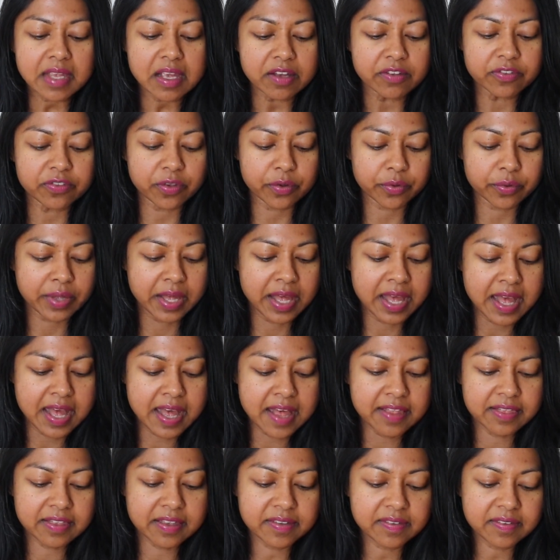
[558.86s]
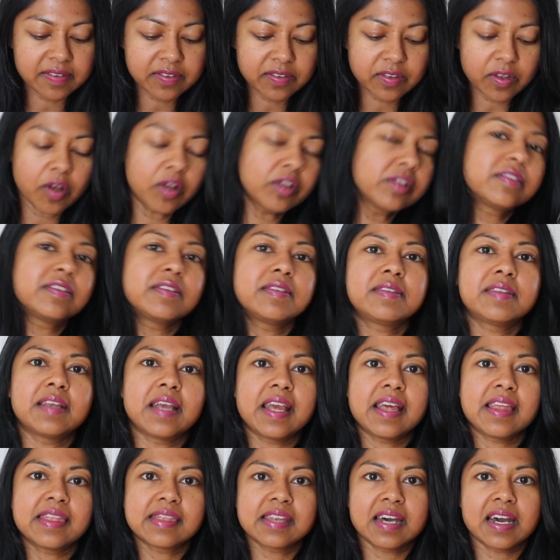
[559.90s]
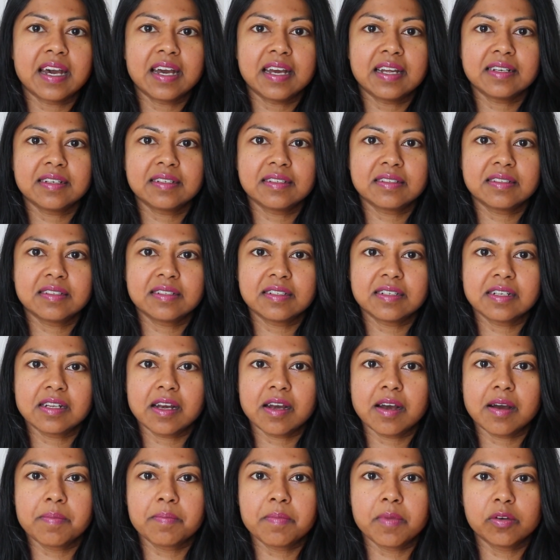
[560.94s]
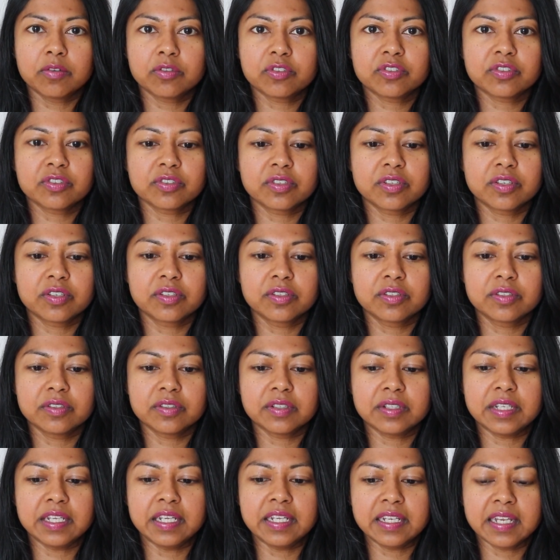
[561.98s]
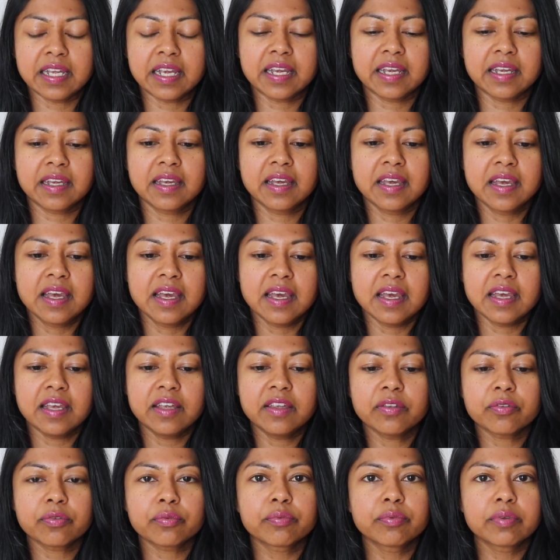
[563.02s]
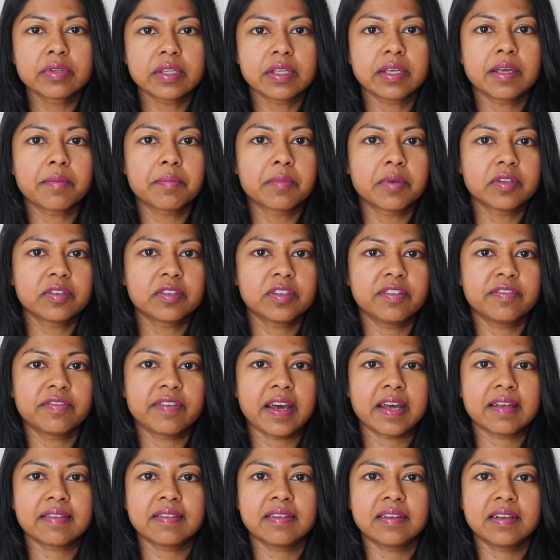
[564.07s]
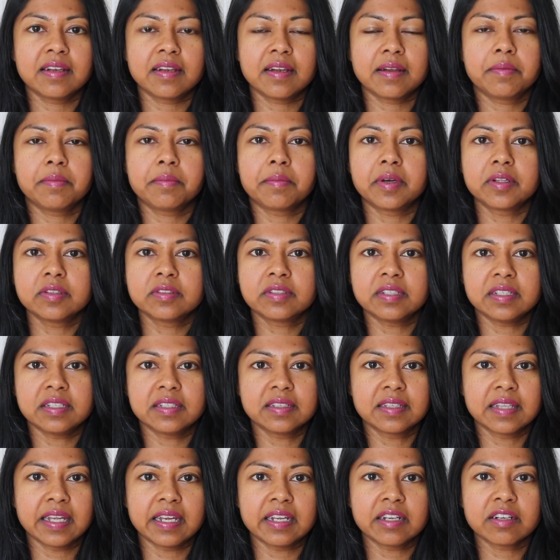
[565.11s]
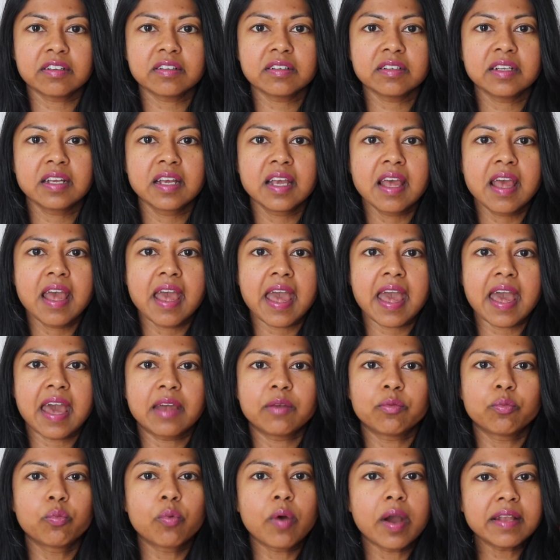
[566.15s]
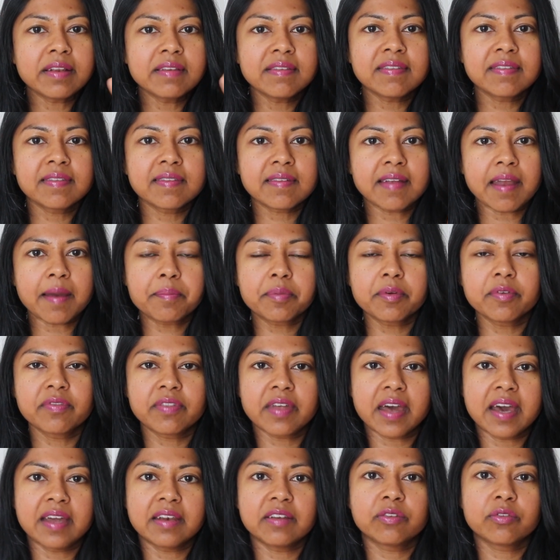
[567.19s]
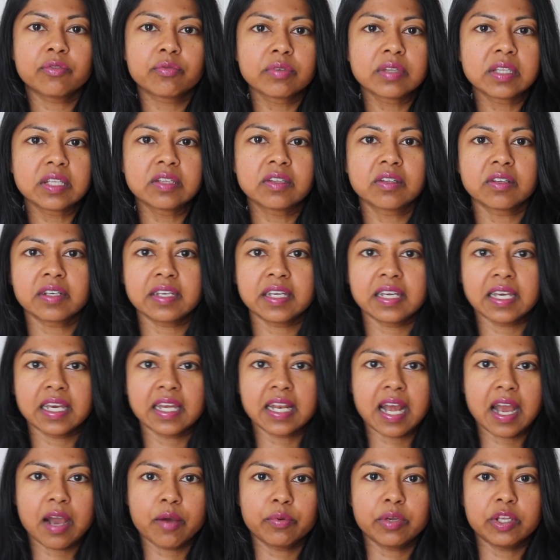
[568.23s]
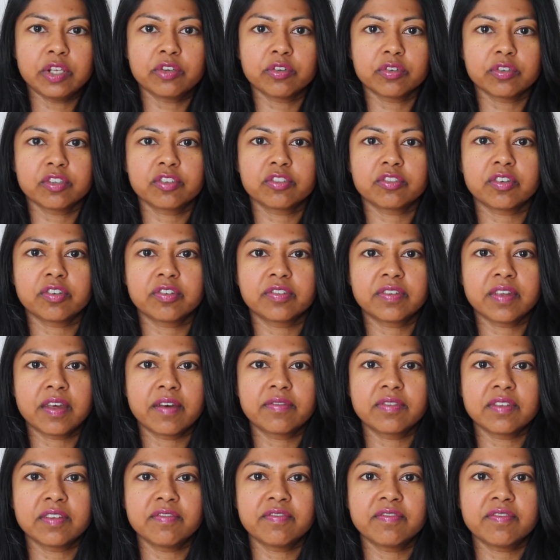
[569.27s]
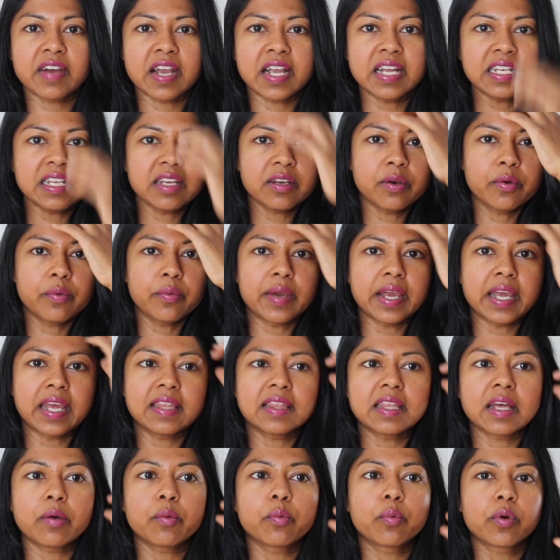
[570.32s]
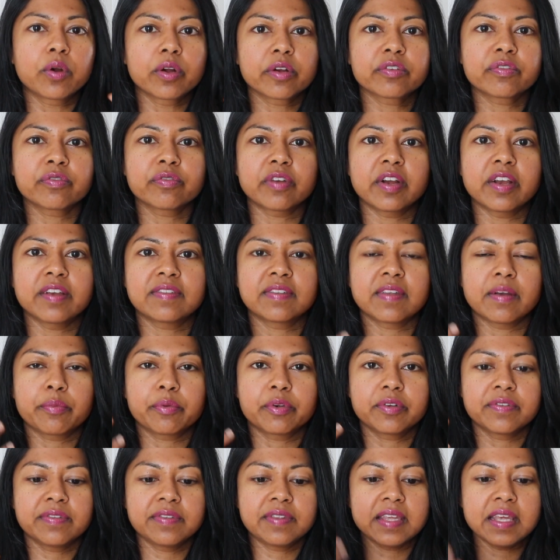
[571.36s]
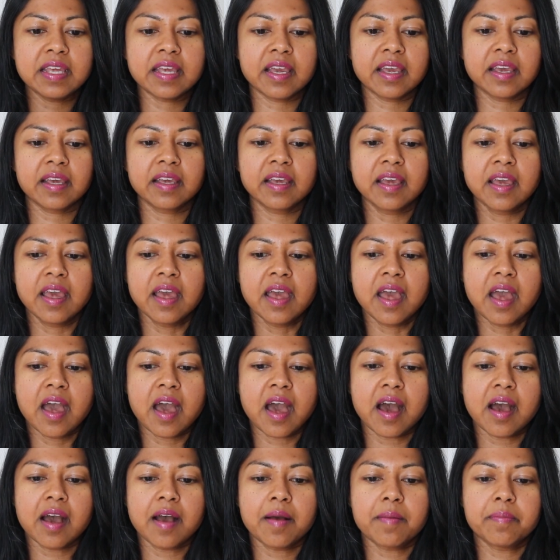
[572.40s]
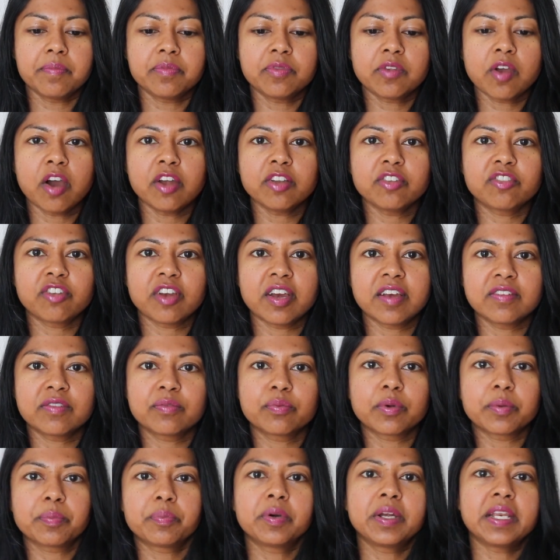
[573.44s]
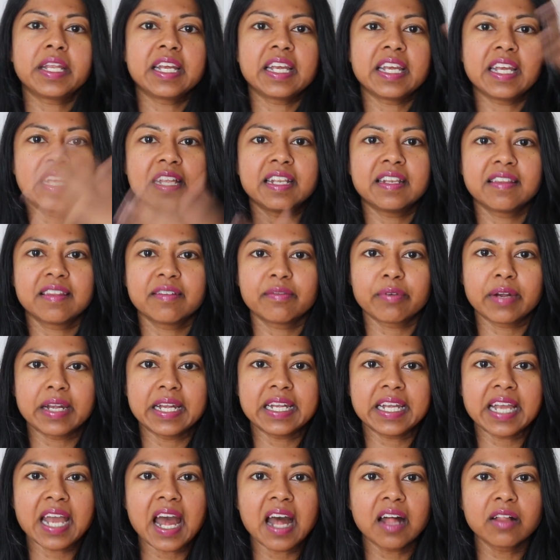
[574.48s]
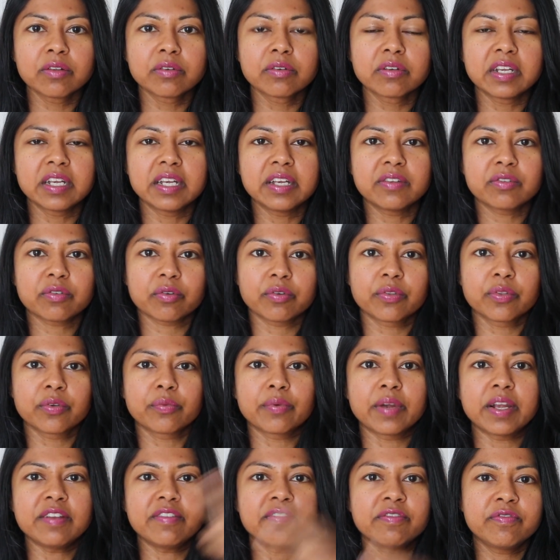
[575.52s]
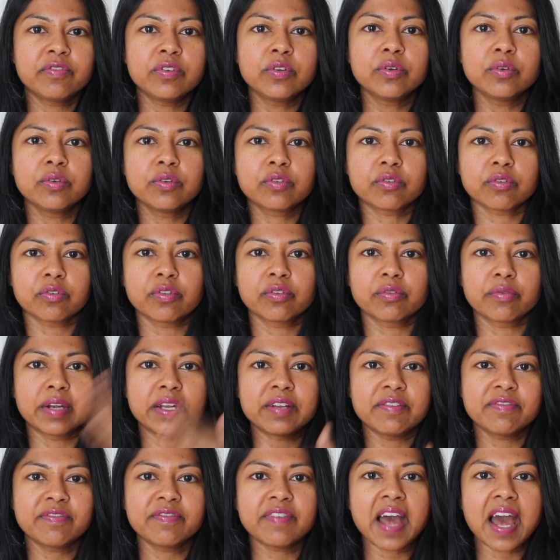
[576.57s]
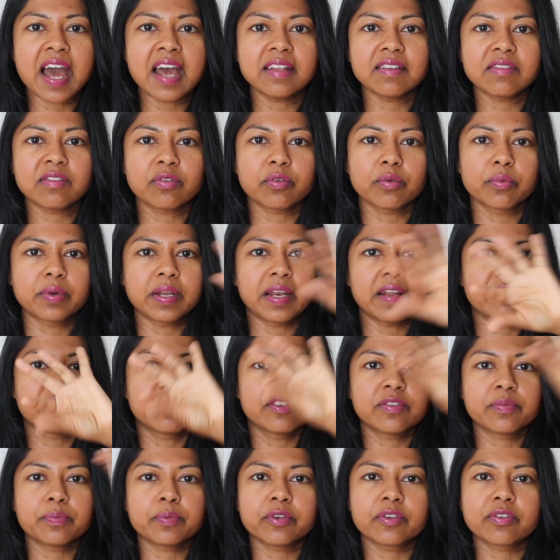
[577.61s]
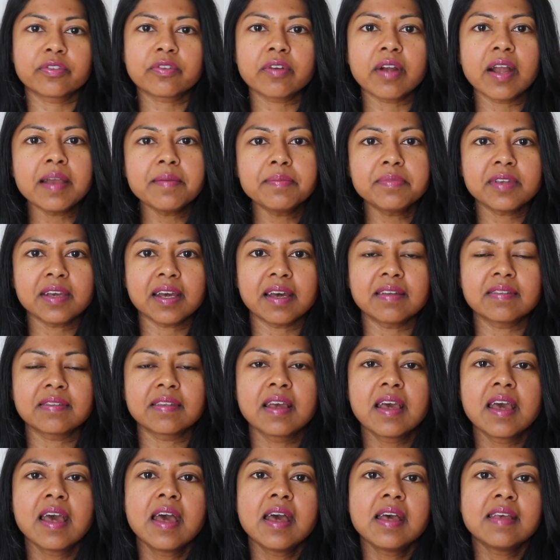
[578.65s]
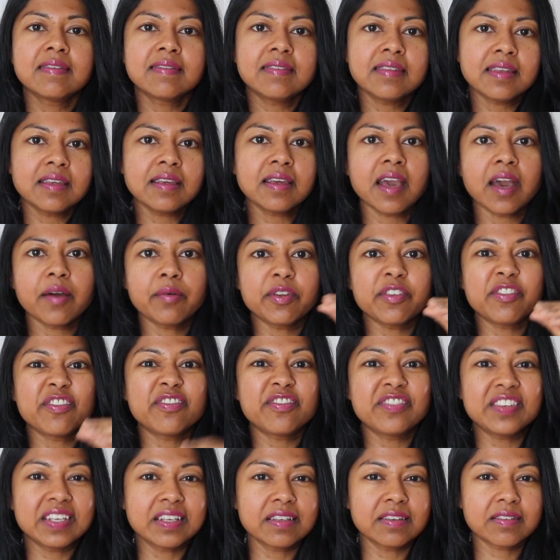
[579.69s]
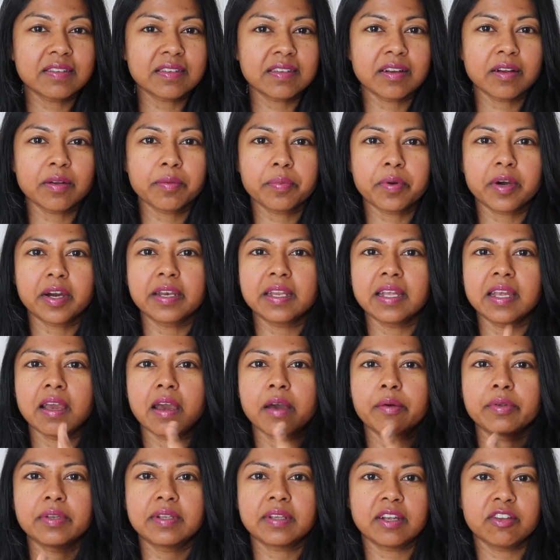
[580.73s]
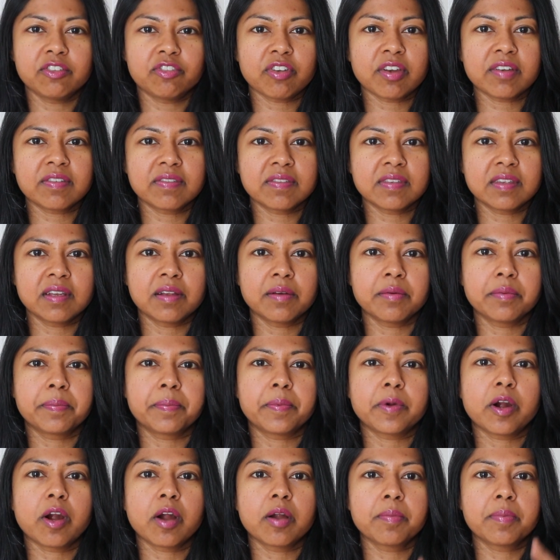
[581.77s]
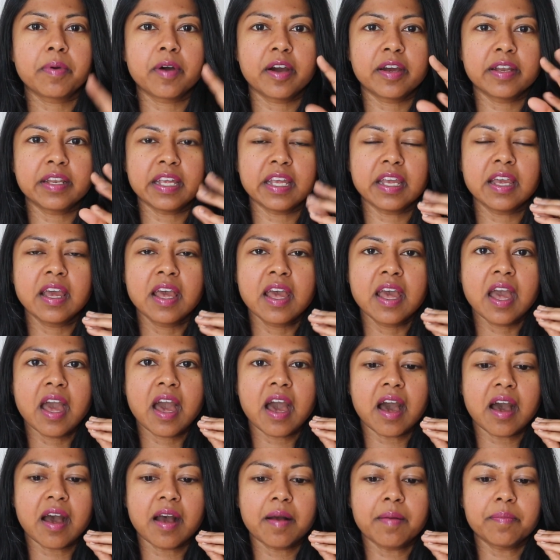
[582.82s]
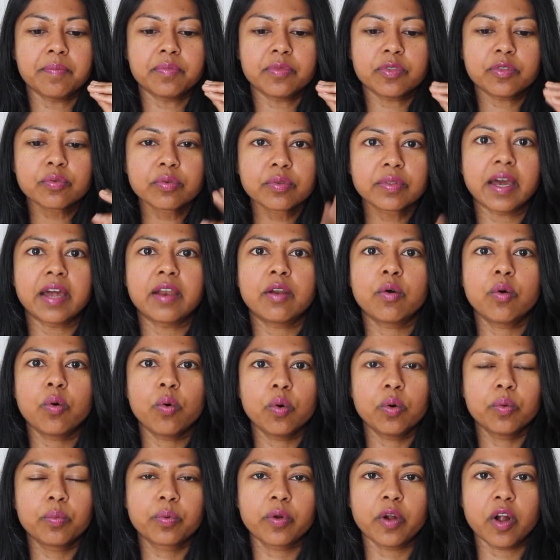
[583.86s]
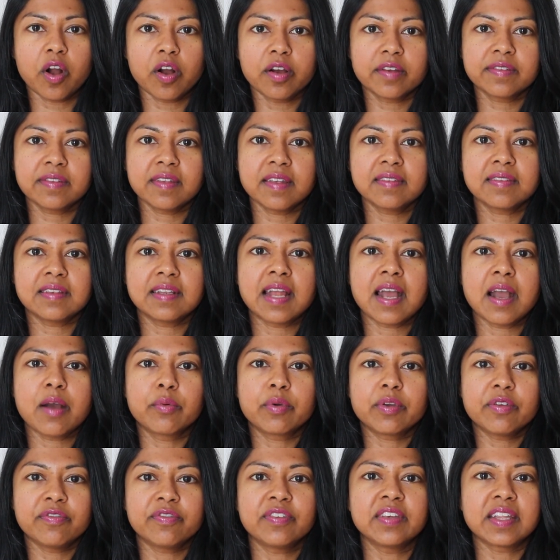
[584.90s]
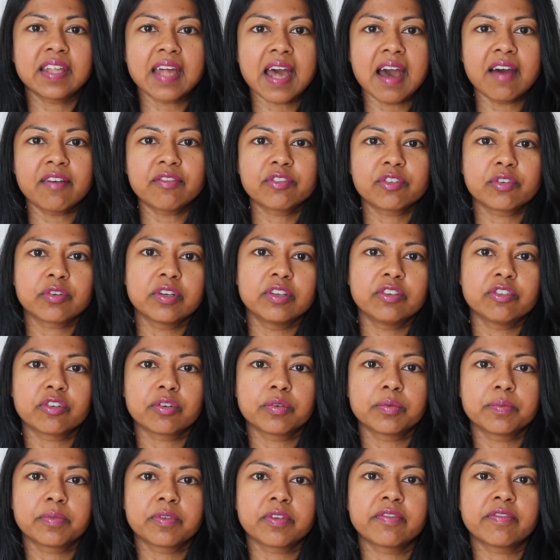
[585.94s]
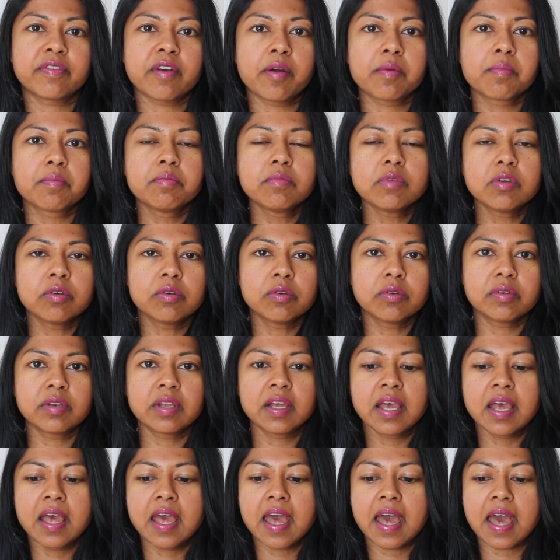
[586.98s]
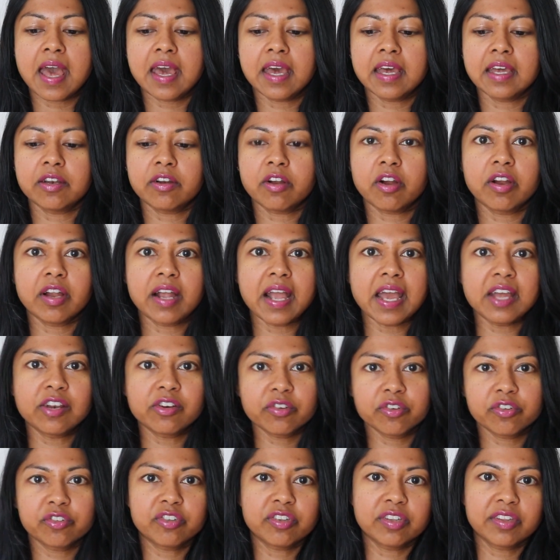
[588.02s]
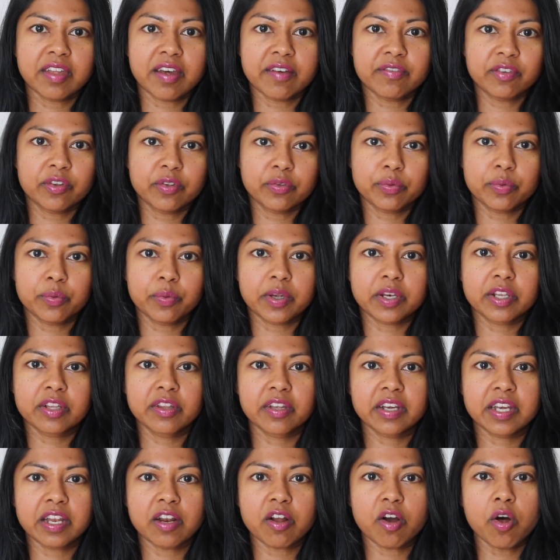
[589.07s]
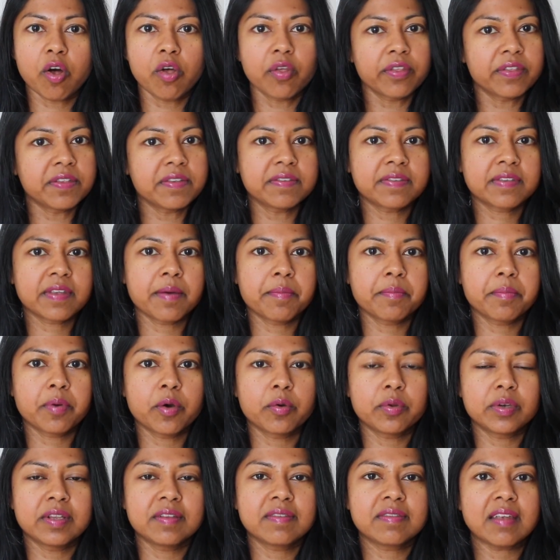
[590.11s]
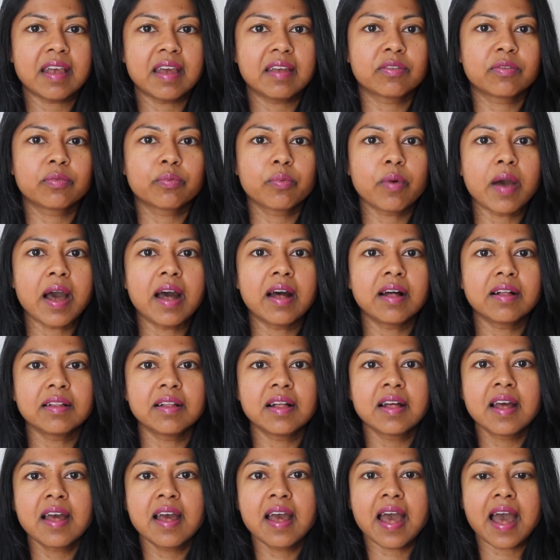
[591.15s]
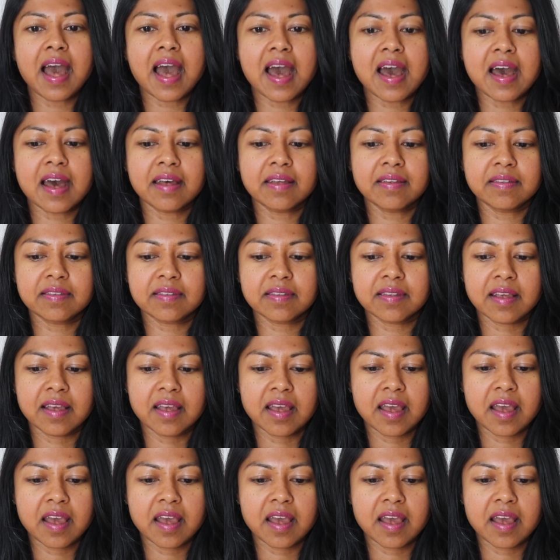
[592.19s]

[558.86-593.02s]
So, this is all to say that emotional eating is really multifaceted and multi-layered and one step of that is really looking at how we nourish ourselves and finding a way that works for us that we're seeing um, not just we're putting in the right calories or the right foods or the right fats or whatever is prescribed to us seeing how it feels in our body how it digests in our, our body um, through that whole process and how we feel after in terms of our mood and our energy levels we want to look at all of these components as well well as